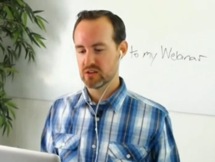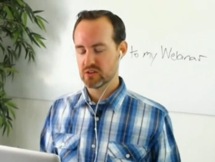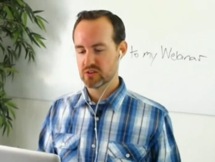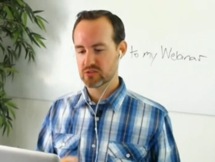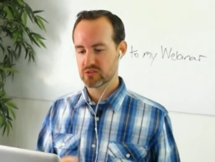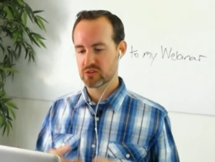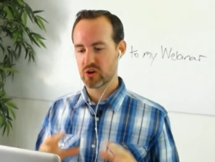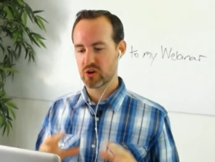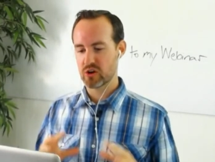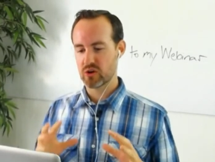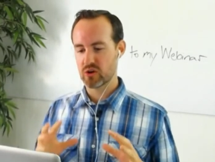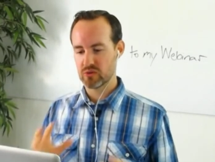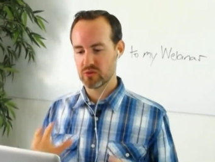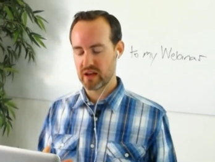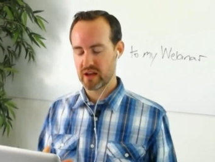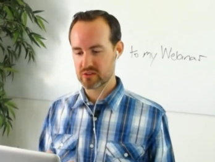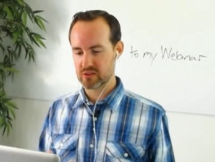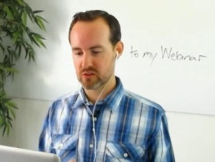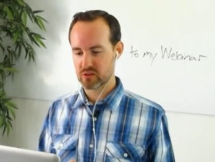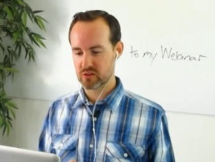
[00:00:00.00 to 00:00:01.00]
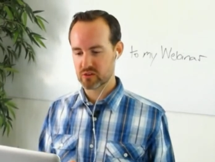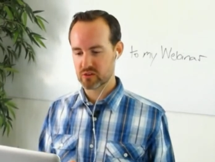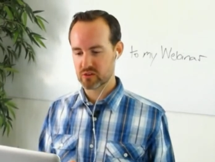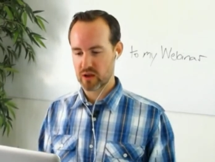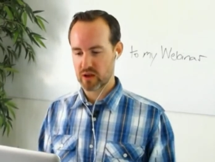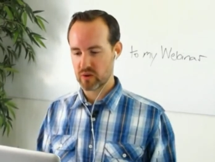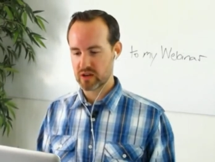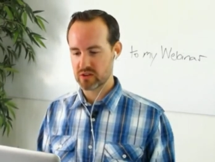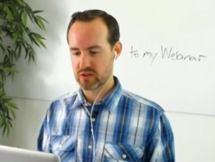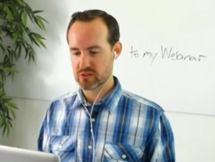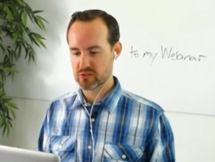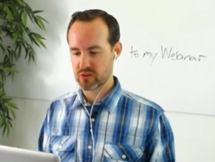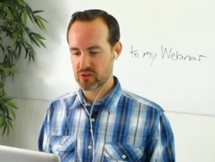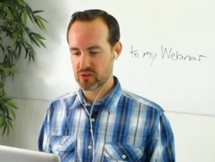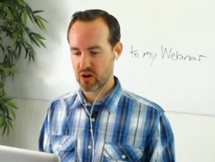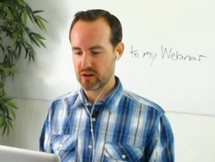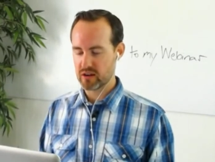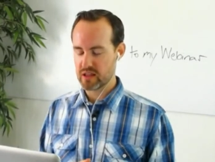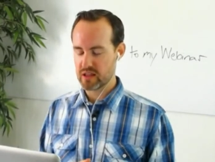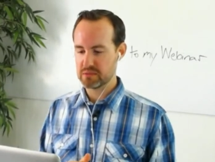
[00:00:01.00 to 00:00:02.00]
So that's a great way to
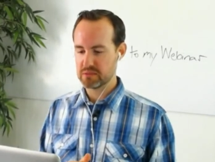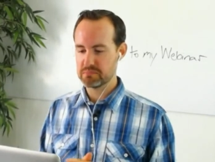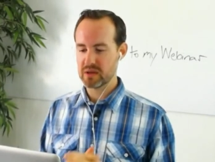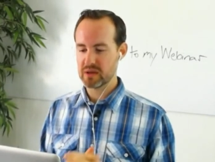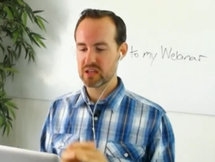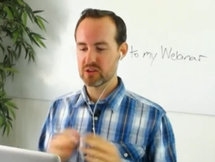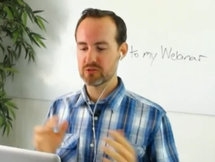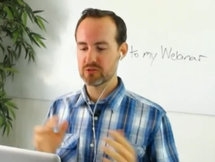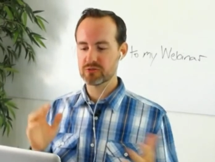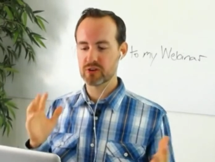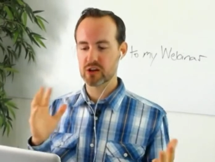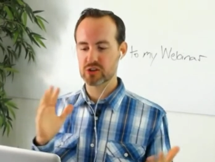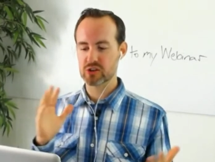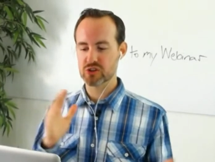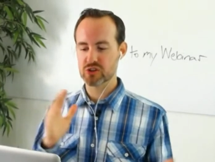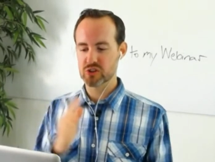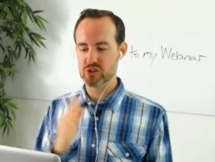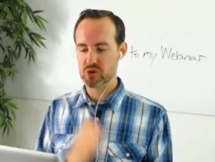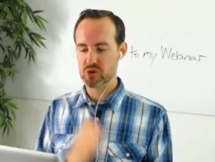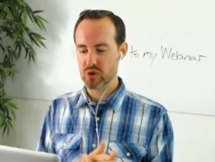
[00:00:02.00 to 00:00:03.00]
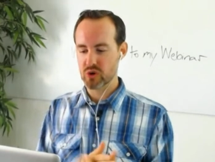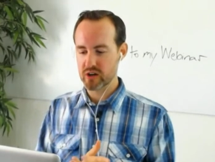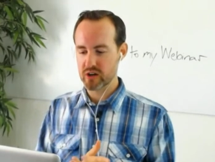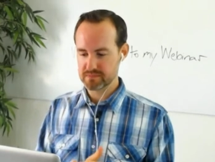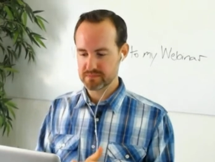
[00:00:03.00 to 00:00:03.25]
start. Admit you fell short.